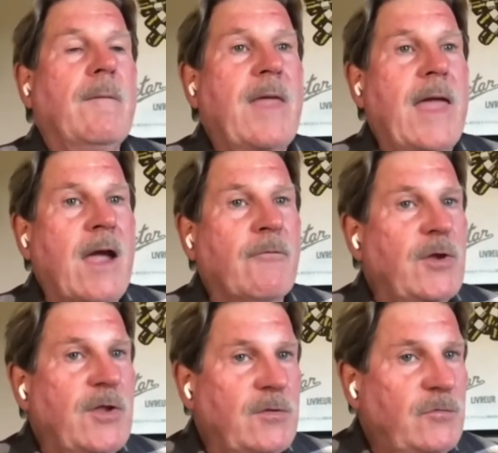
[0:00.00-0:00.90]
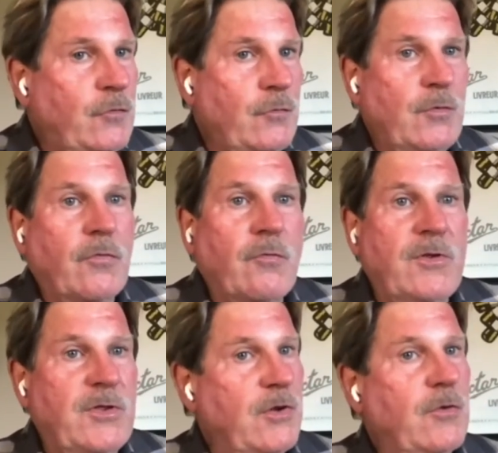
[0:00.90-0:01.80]
every 2 to 3
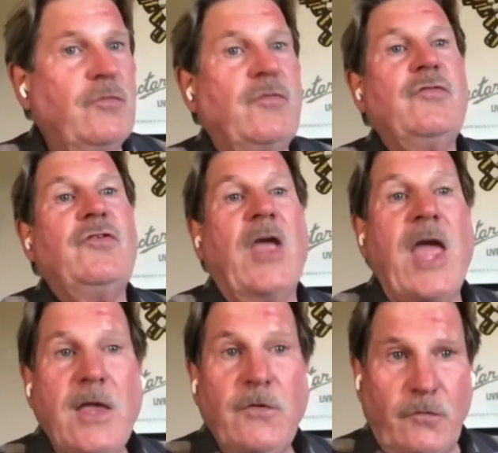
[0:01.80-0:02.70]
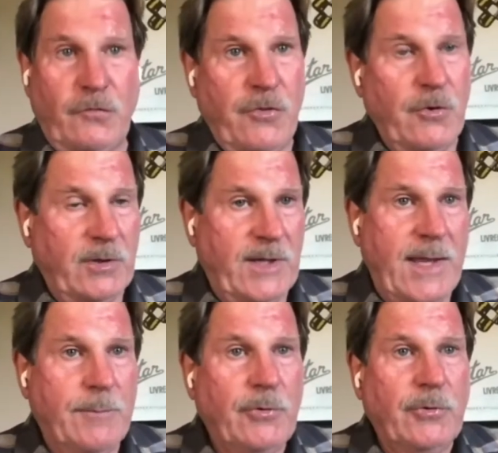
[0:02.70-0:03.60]
years changed their
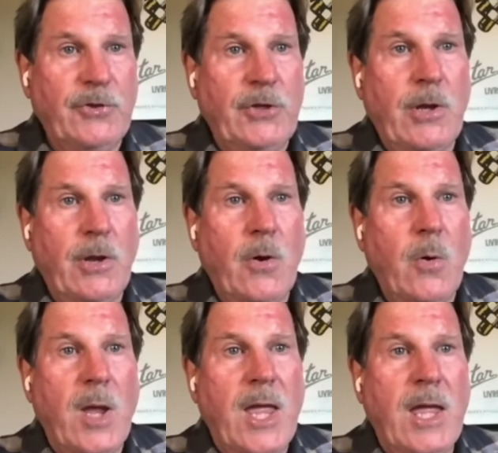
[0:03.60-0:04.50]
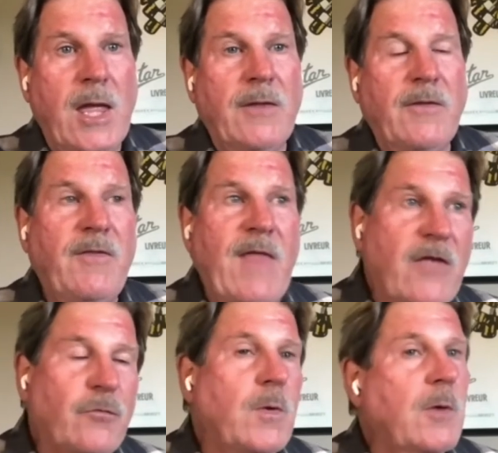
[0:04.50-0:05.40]
label, and
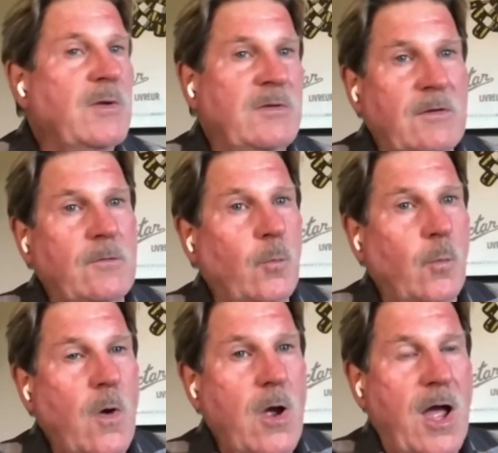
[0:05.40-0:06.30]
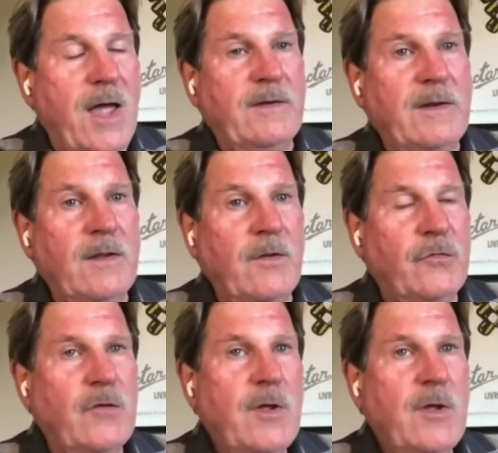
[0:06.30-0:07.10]
that's what we didn't want is